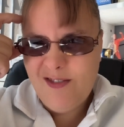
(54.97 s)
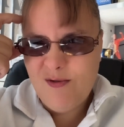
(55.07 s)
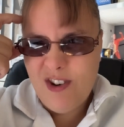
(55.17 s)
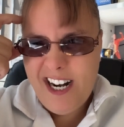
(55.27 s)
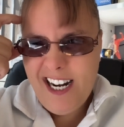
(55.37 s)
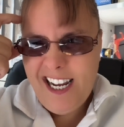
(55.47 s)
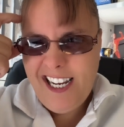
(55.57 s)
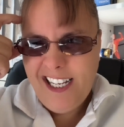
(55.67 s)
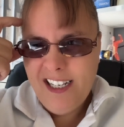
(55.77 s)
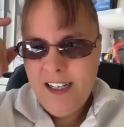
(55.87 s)

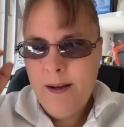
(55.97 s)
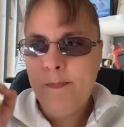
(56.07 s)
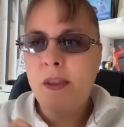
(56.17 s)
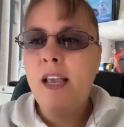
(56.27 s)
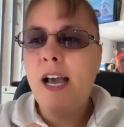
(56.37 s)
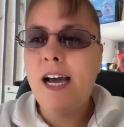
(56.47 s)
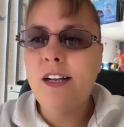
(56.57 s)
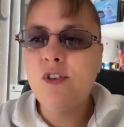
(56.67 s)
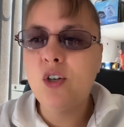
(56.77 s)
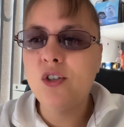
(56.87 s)
Really? And
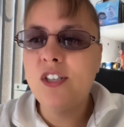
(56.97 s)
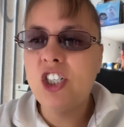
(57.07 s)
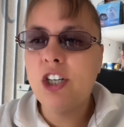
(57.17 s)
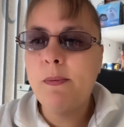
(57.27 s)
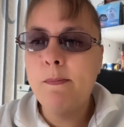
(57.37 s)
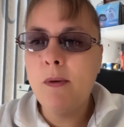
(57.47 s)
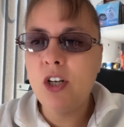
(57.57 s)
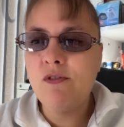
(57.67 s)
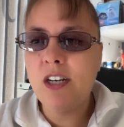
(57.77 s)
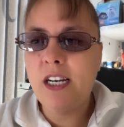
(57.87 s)
of course it should be
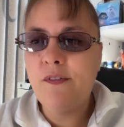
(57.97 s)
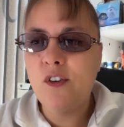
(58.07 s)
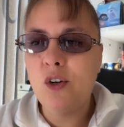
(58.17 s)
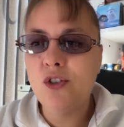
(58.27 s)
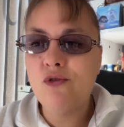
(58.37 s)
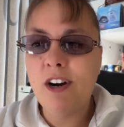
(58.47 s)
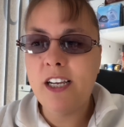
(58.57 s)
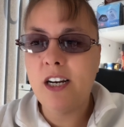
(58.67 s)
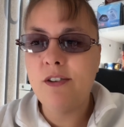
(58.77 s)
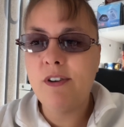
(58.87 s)
moderately forced,
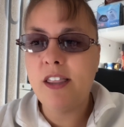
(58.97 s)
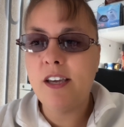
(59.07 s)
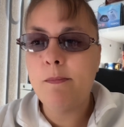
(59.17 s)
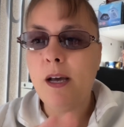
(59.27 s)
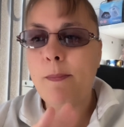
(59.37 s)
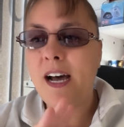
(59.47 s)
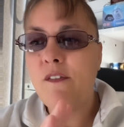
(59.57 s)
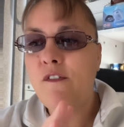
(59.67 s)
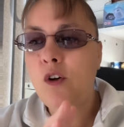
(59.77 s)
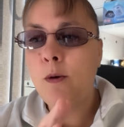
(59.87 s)
regular rhythm,
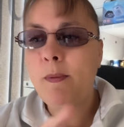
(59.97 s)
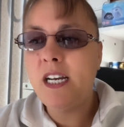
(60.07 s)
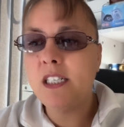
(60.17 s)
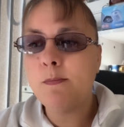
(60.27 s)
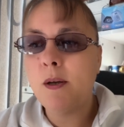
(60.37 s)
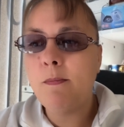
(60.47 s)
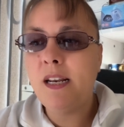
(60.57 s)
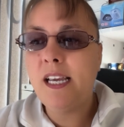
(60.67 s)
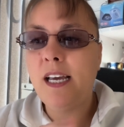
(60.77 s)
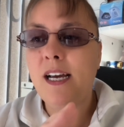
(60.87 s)
about 4 beats per
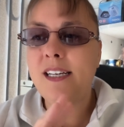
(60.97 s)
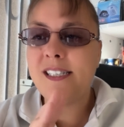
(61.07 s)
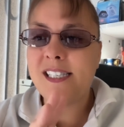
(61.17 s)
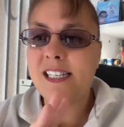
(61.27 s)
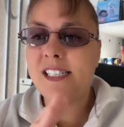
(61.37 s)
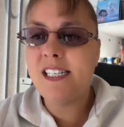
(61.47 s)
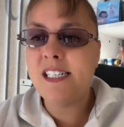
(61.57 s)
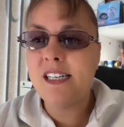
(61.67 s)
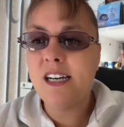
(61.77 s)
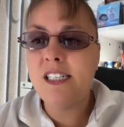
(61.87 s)
minute at 60 to
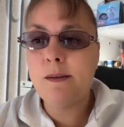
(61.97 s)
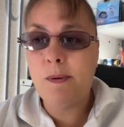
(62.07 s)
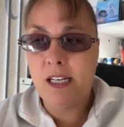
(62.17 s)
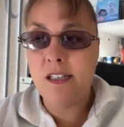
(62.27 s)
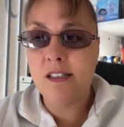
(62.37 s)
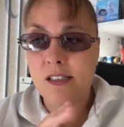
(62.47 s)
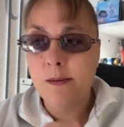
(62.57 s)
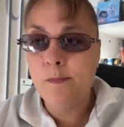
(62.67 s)
90 beats.